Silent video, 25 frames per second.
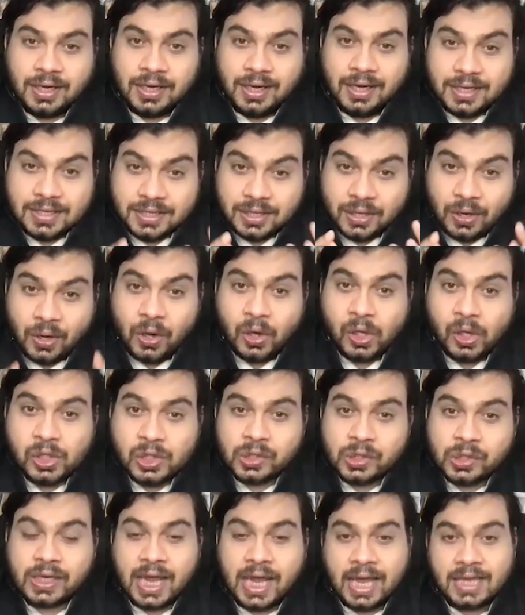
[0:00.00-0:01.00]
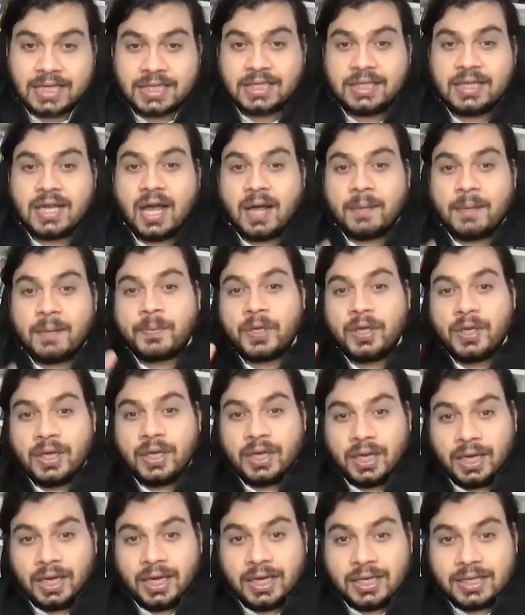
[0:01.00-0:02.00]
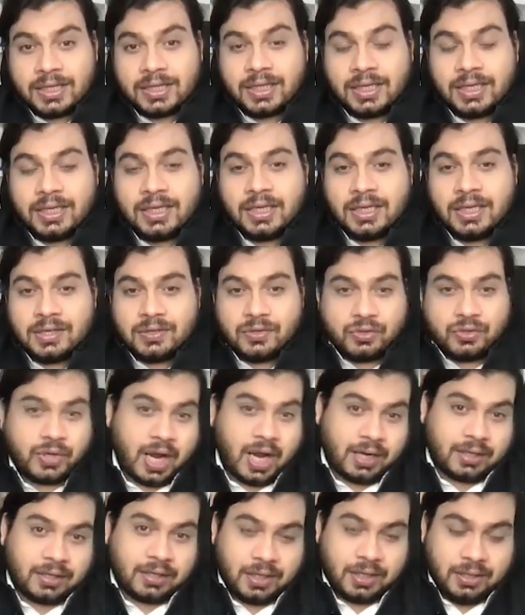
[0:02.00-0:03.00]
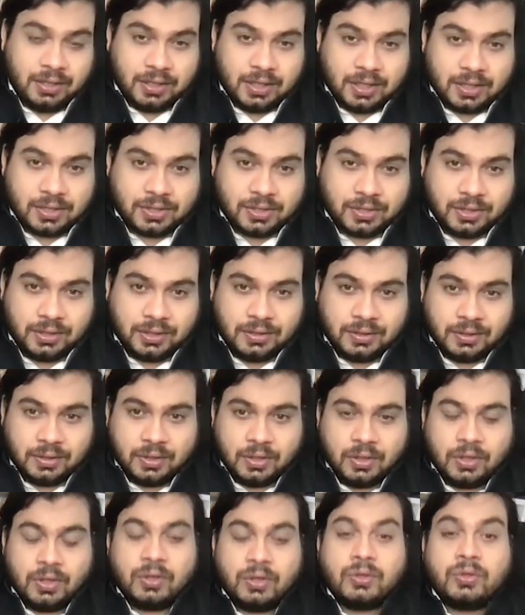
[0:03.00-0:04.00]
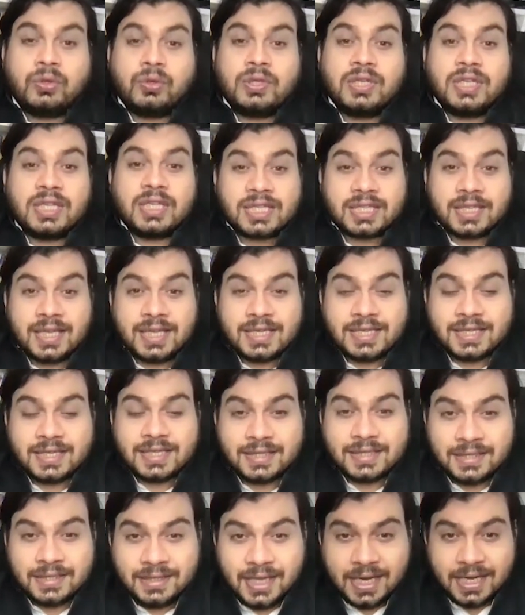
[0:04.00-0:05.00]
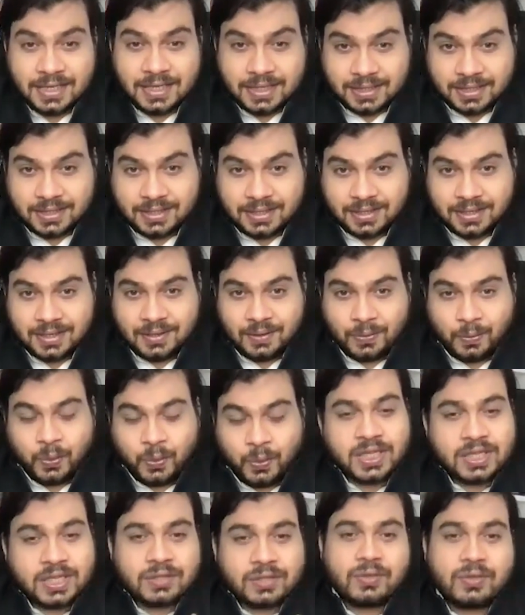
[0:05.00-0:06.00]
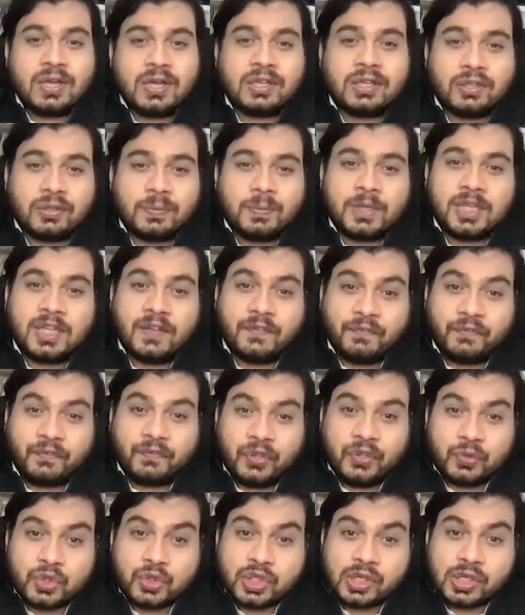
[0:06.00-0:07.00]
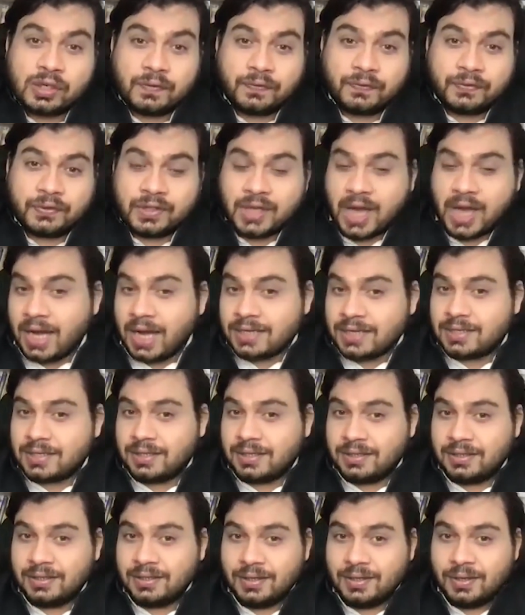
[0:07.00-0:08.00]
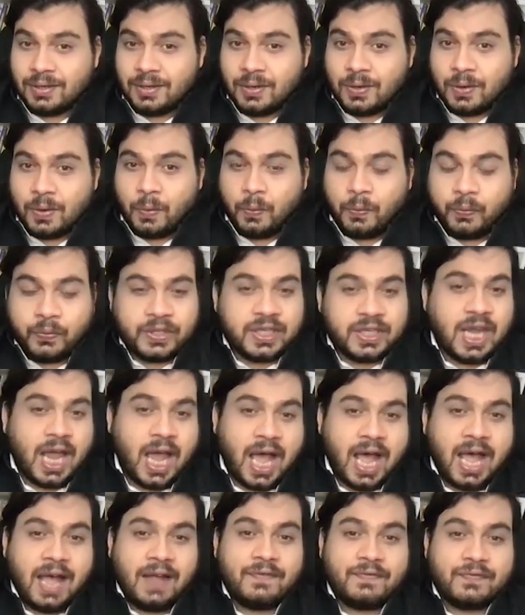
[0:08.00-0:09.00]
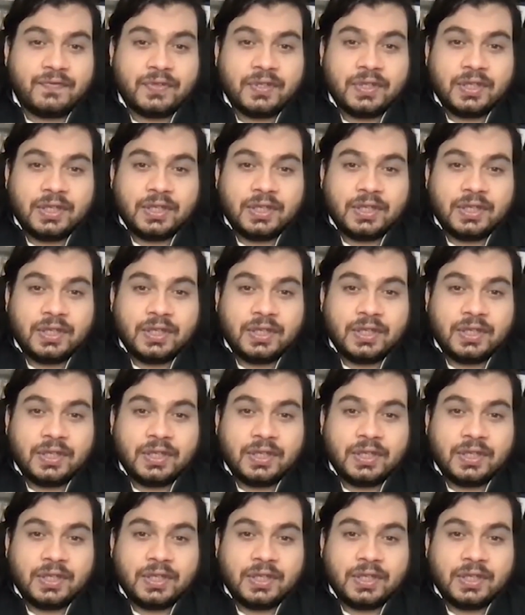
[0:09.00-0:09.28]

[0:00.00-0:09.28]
is also catching up in the tractor industry. To discuss this, what is going to be the future of tractor, we have